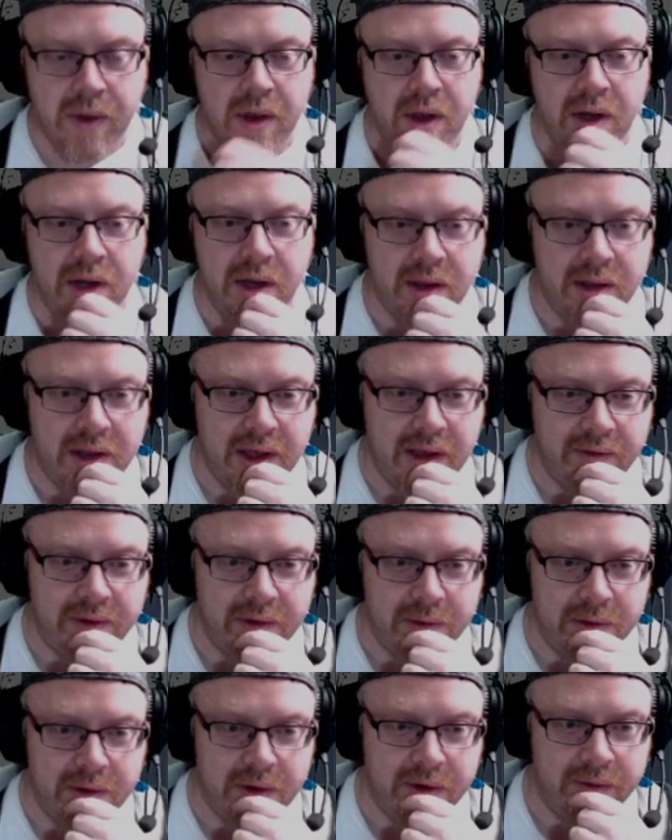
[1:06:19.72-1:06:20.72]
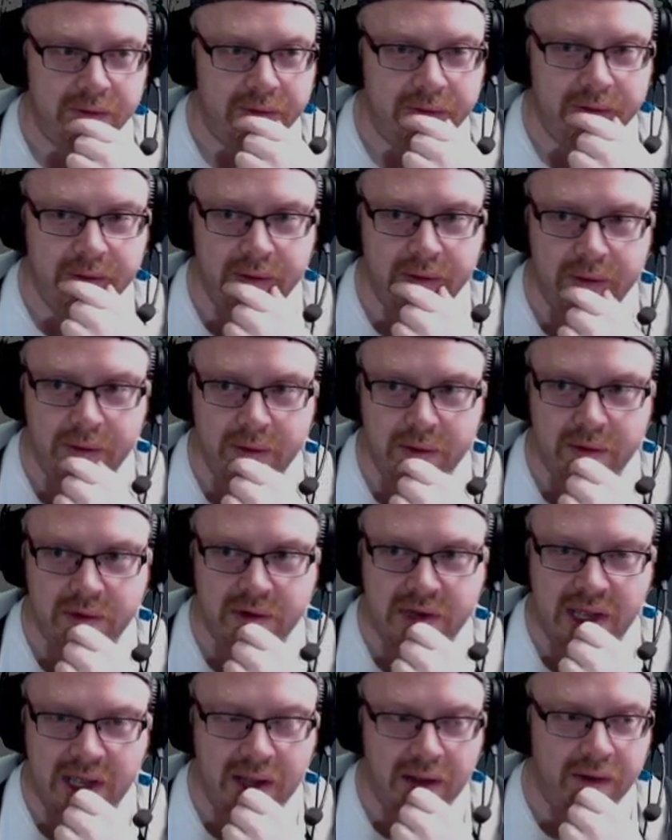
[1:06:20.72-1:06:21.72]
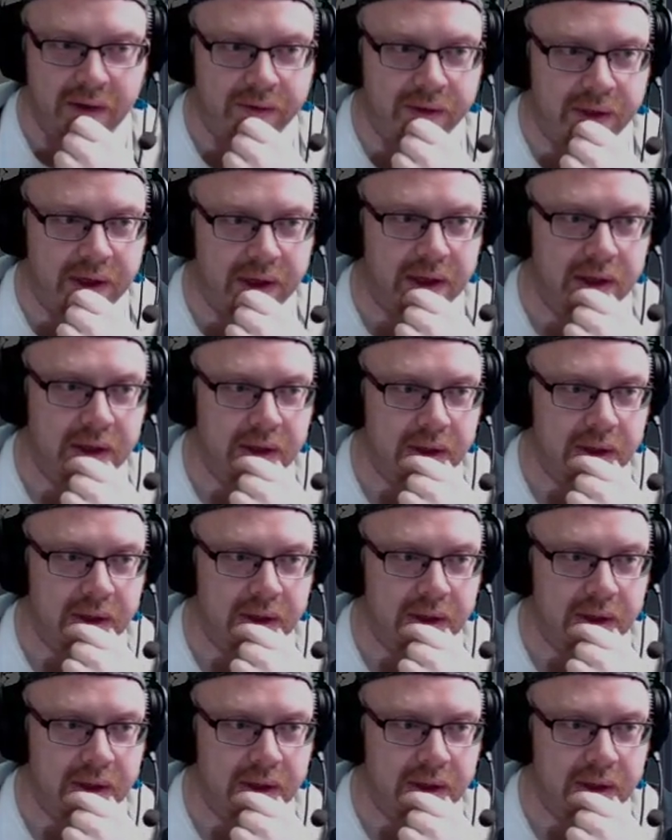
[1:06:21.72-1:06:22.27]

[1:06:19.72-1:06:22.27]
Nice to have some sort of tail off there.